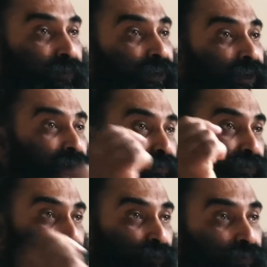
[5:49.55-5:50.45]
me how
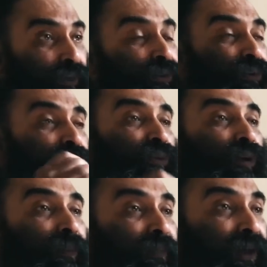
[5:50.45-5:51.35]
to move into the
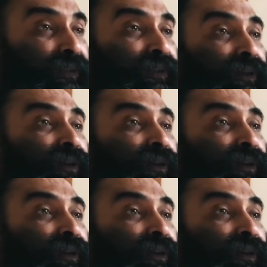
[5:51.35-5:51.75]
yoga path.